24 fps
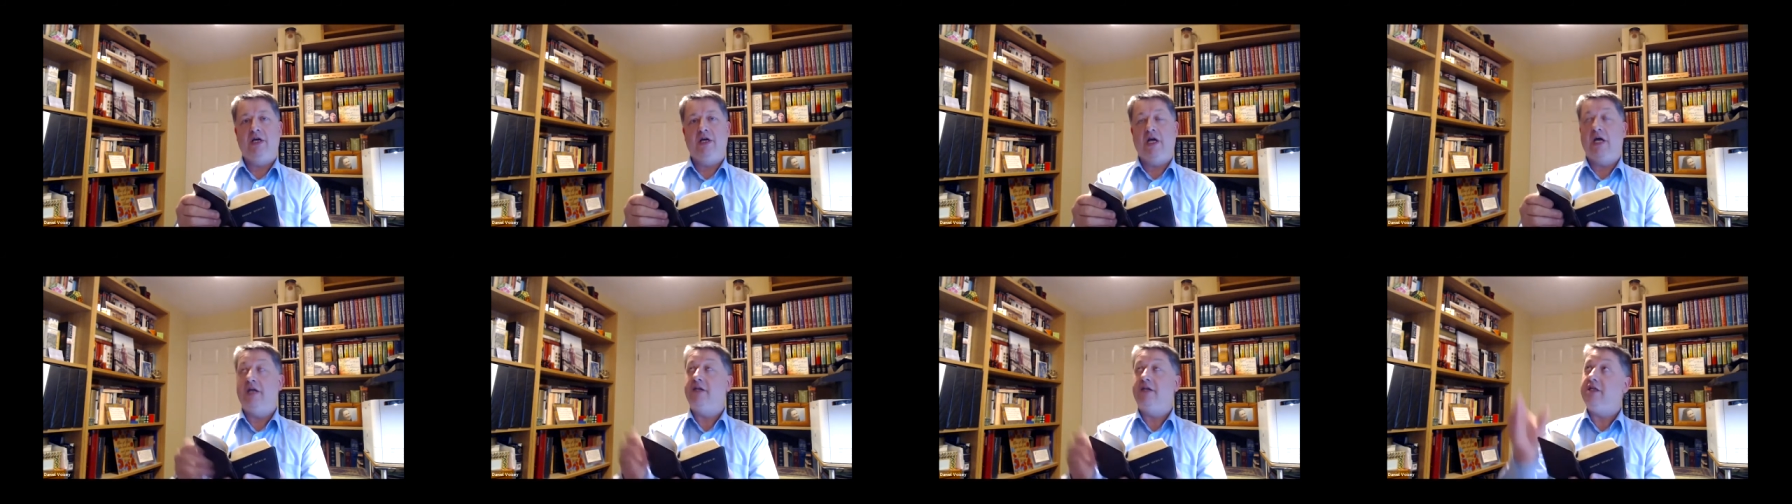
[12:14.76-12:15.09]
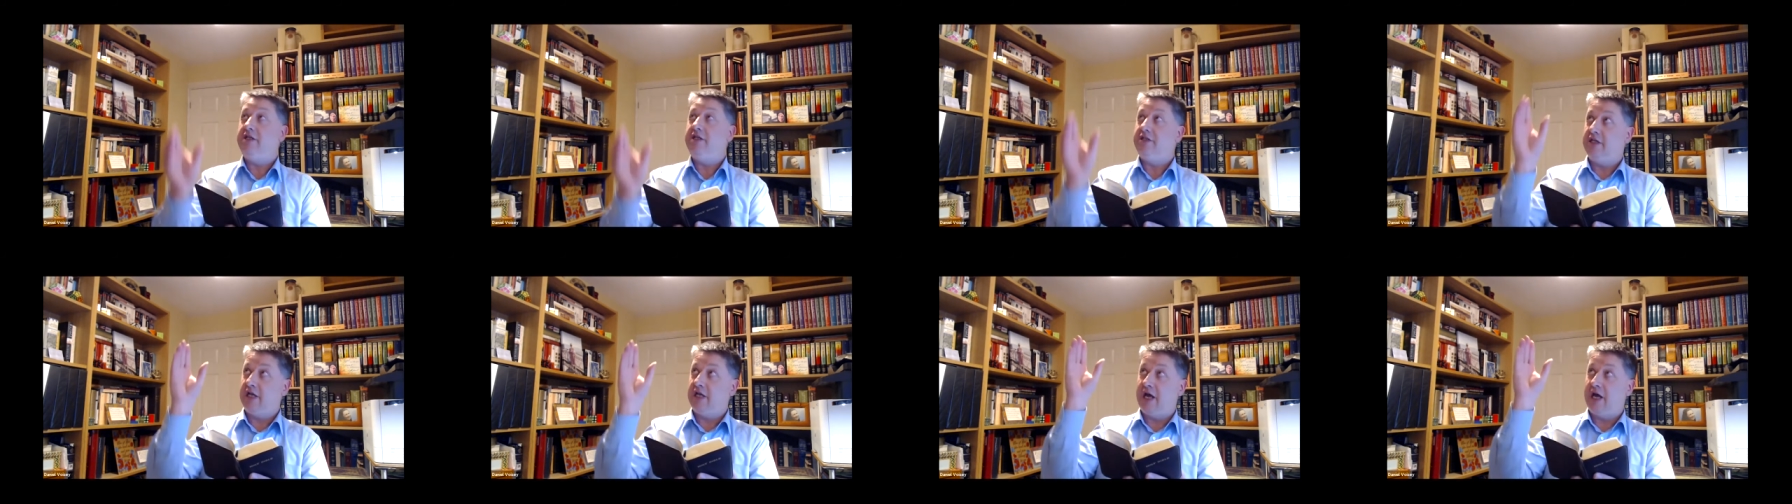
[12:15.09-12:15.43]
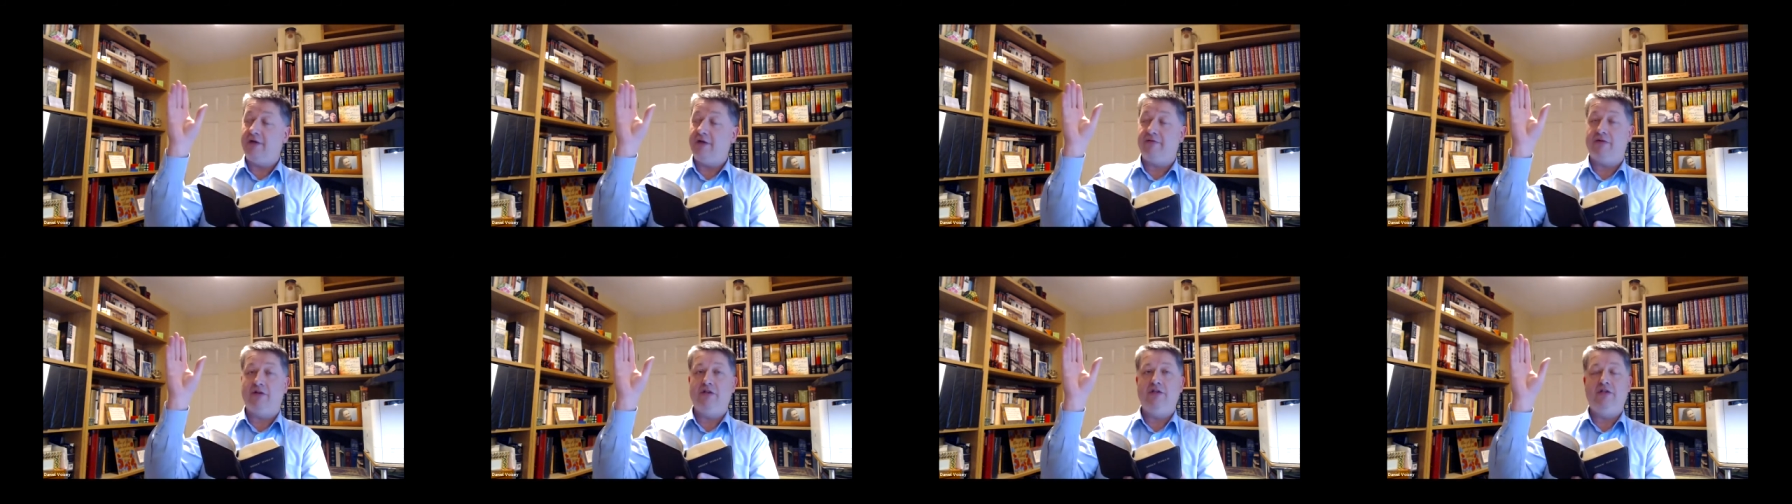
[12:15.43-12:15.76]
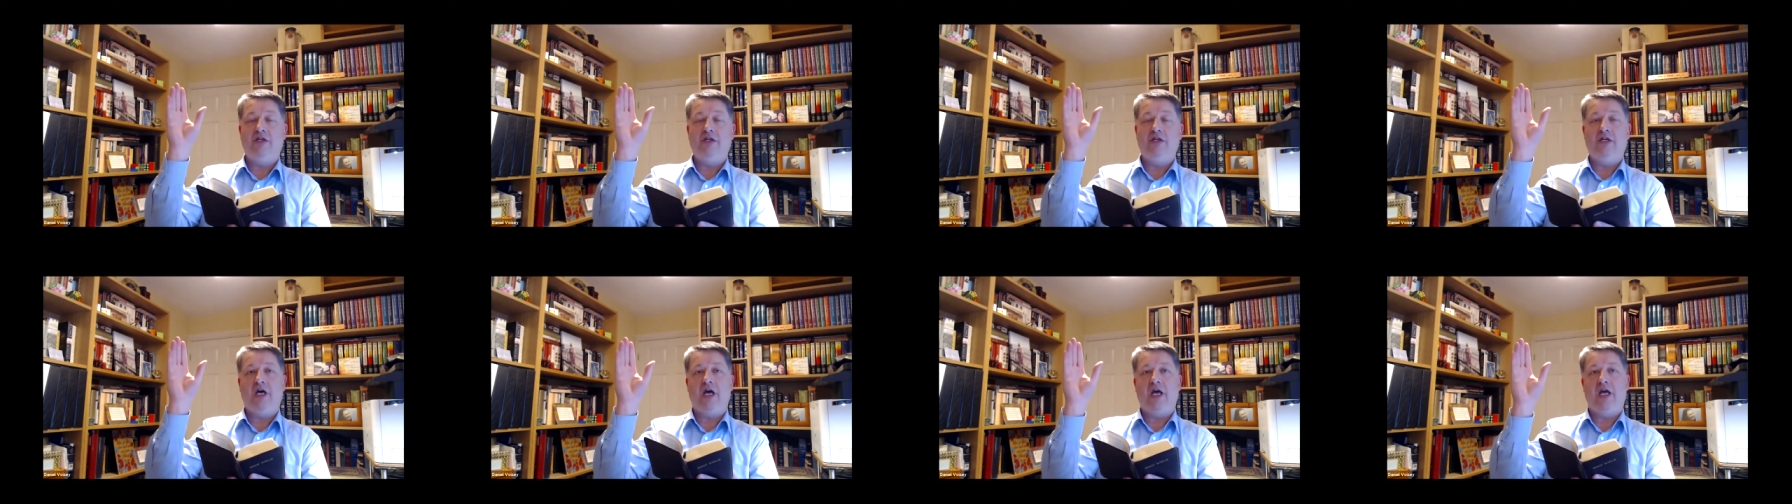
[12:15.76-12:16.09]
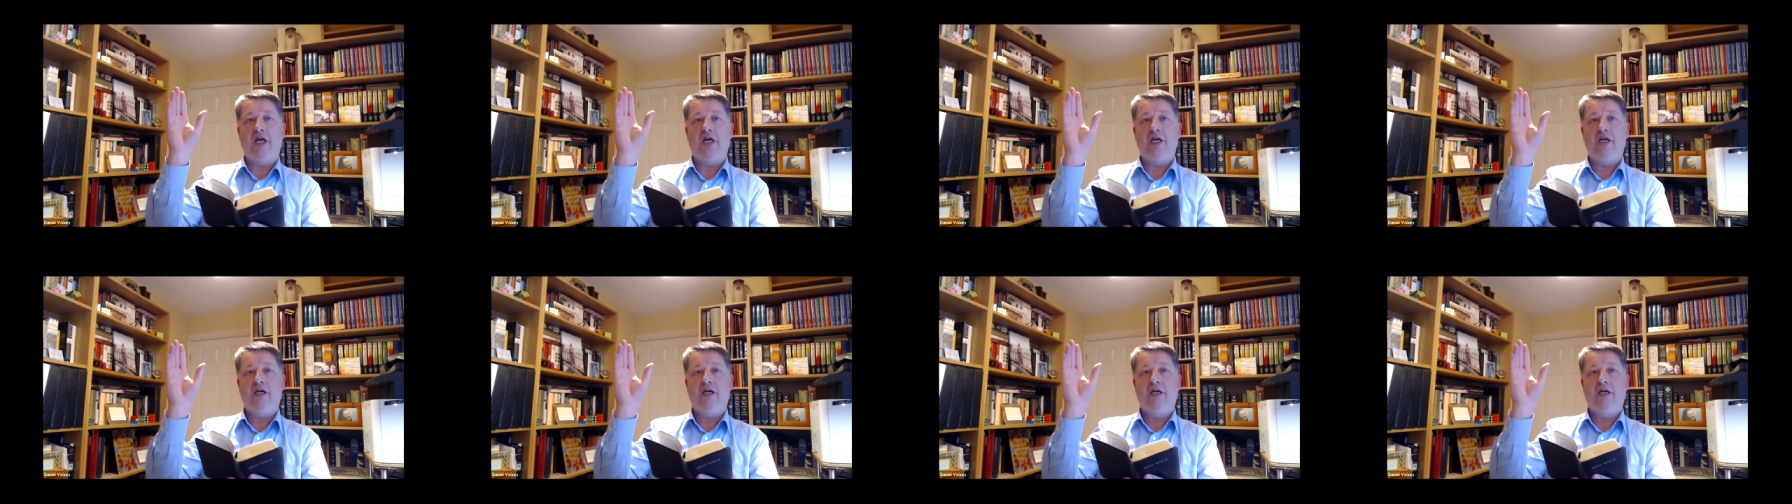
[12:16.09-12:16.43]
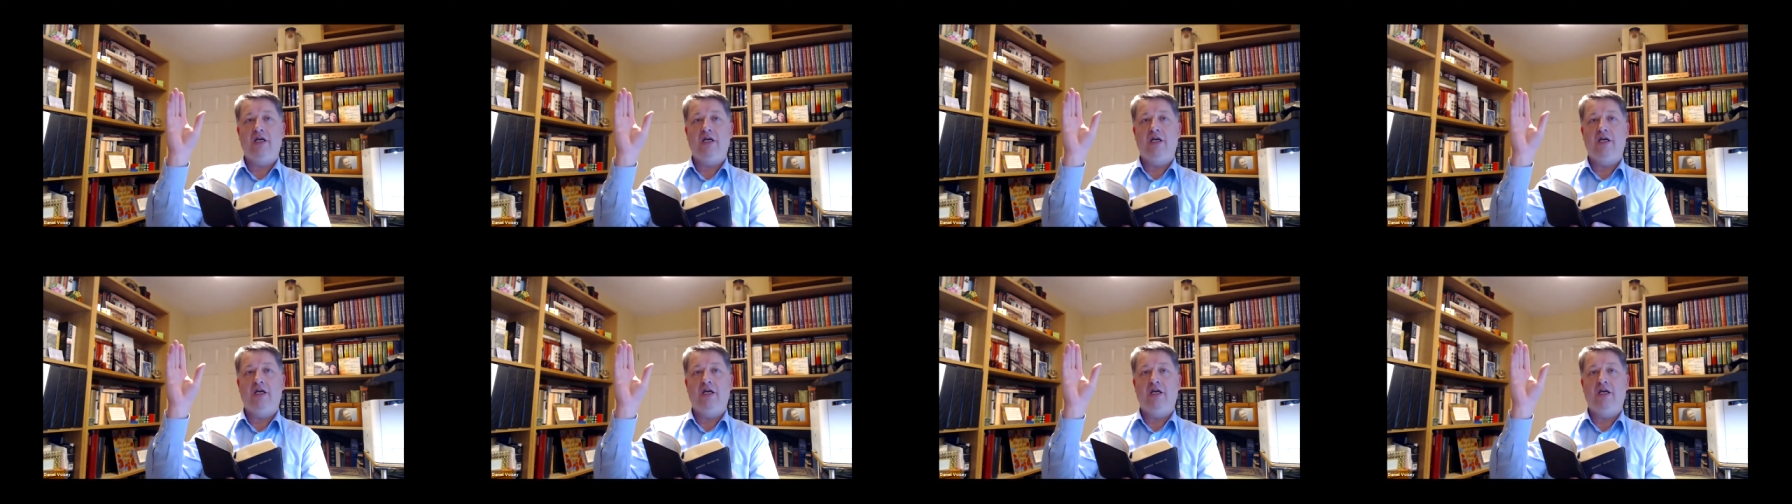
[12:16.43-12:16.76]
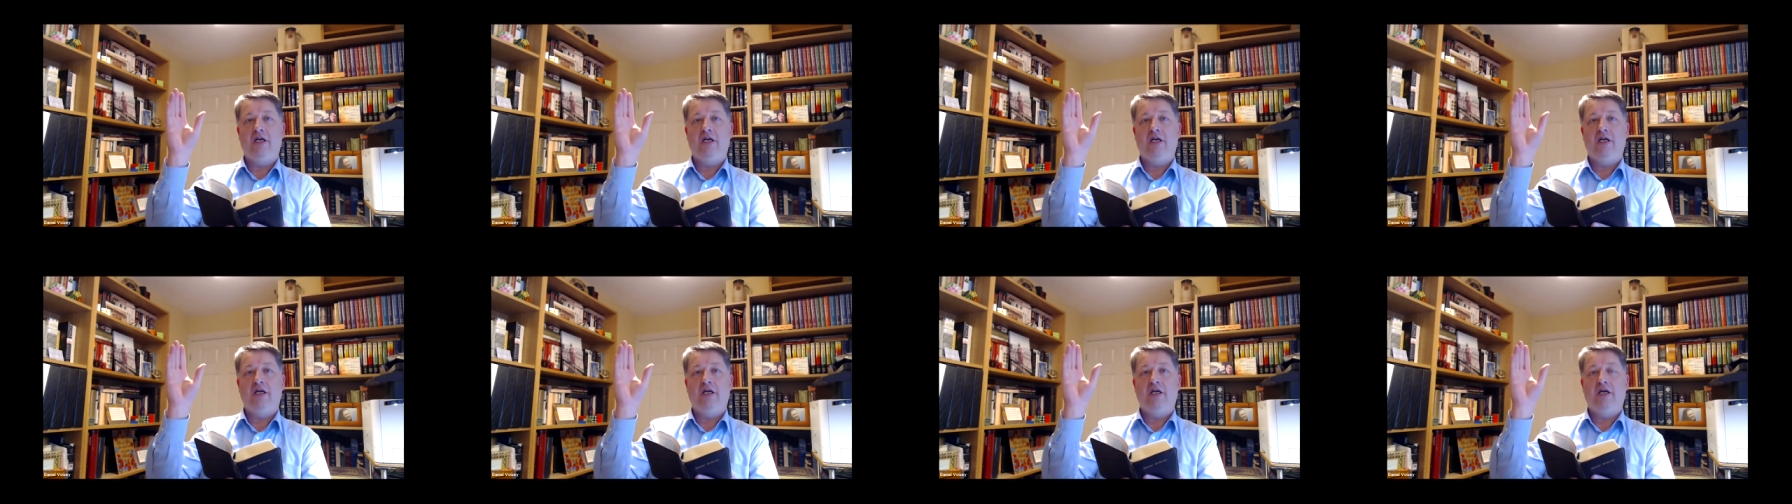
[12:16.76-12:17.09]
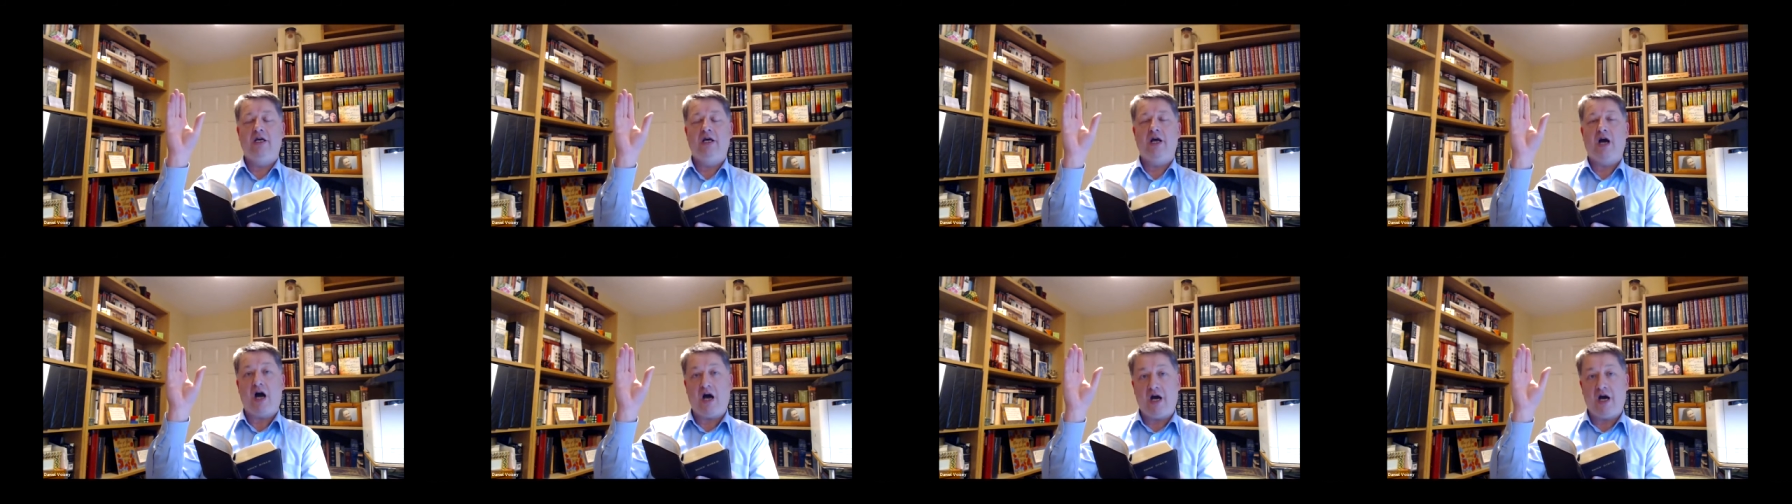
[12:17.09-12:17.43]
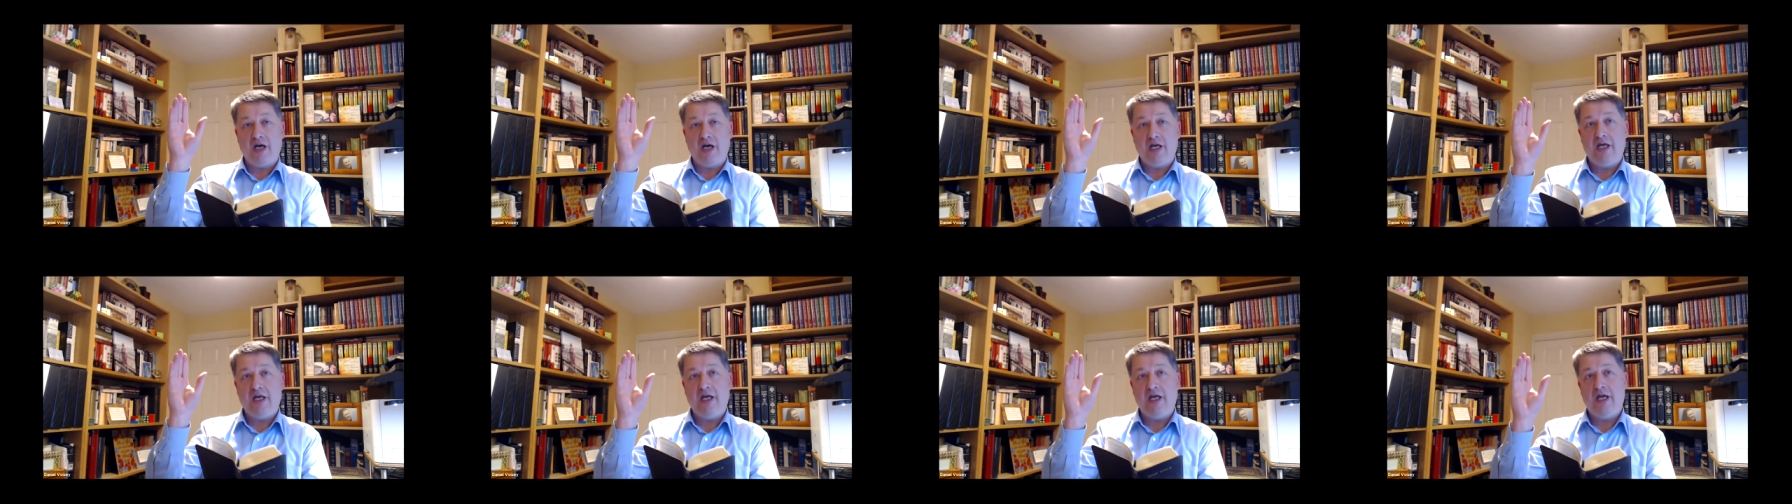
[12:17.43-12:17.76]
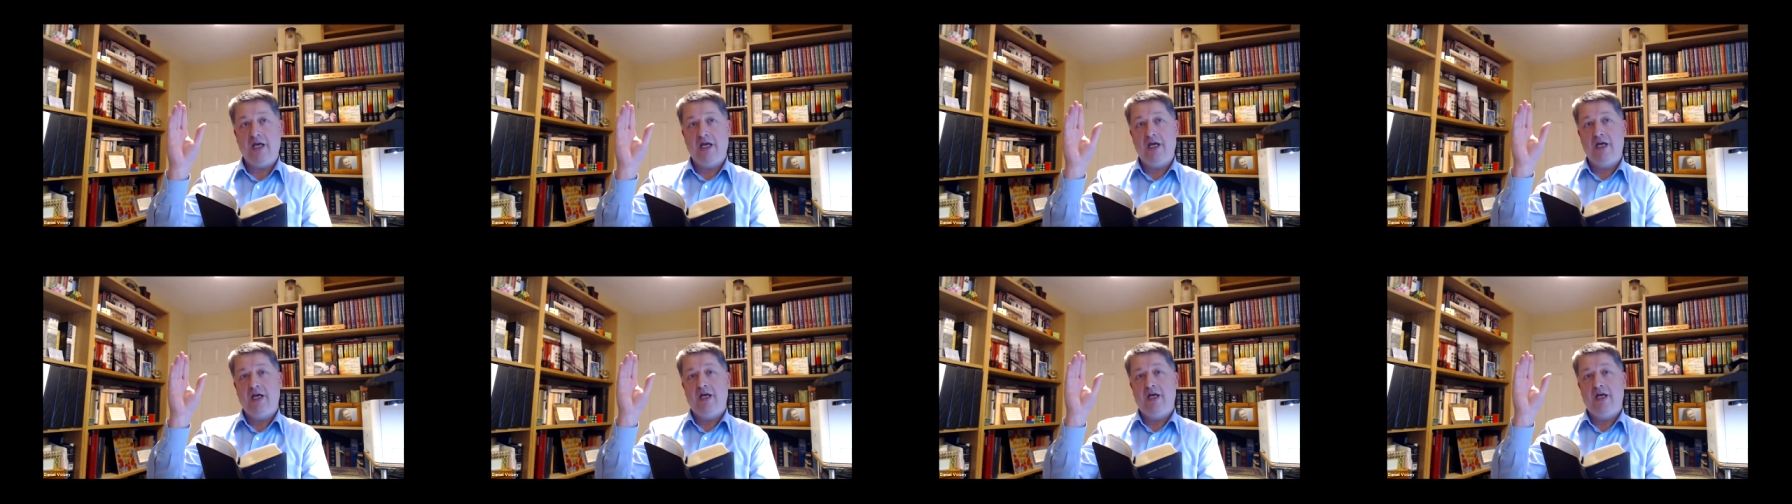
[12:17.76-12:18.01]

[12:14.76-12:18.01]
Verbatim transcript: And he's in heaven today. I